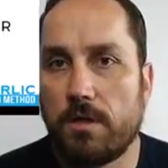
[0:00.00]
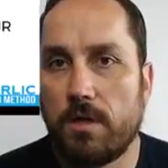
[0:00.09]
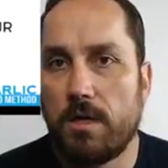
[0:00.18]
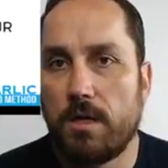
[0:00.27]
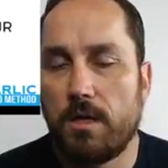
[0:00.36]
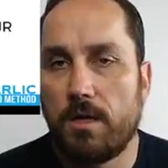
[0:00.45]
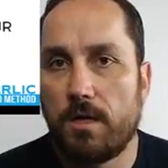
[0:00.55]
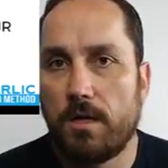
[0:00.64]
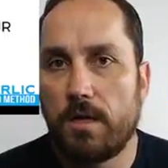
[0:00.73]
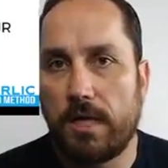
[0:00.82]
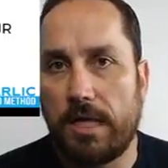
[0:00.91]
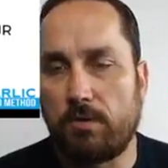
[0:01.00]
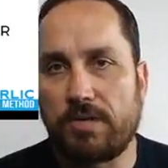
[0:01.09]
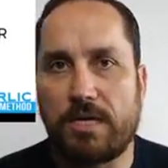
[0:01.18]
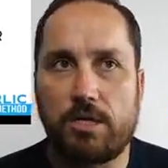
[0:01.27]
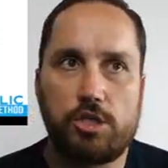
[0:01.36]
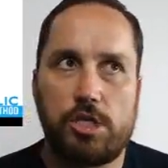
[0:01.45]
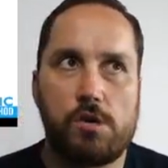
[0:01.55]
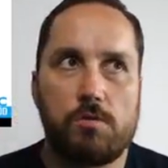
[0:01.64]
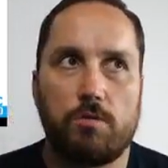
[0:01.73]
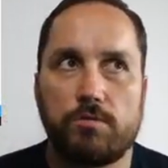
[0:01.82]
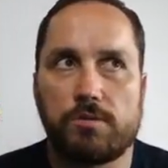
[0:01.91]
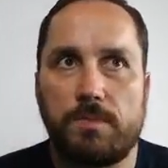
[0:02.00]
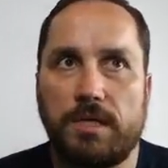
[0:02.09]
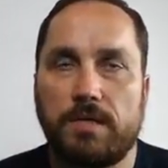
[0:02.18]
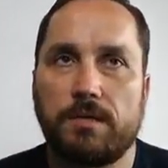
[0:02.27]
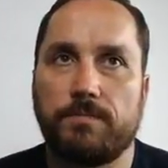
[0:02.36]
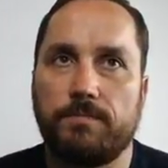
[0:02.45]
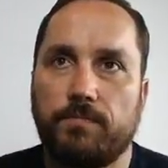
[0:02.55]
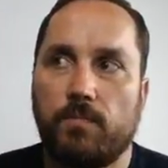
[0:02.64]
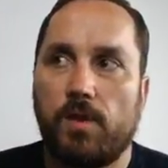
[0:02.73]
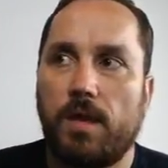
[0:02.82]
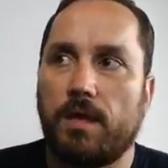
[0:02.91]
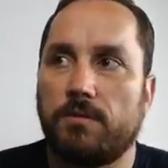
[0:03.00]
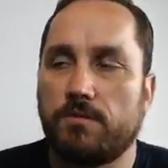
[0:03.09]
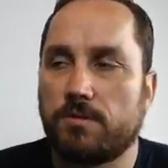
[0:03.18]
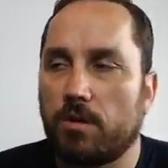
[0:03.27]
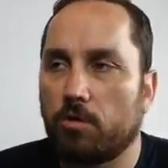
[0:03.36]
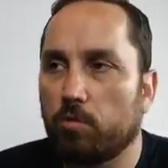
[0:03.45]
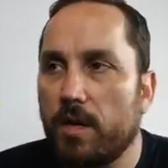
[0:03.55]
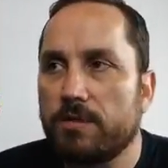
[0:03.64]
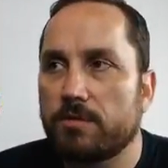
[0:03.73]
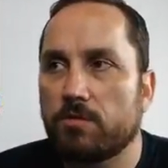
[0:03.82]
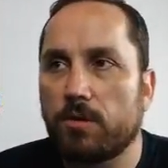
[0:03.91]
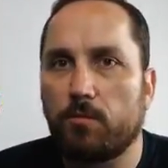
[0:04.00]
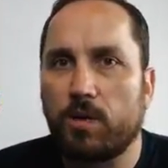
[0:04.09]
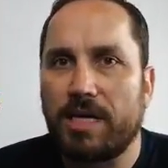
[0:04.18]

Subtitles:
He was at a shareholders meeting, and it's a great story where he got up and he was so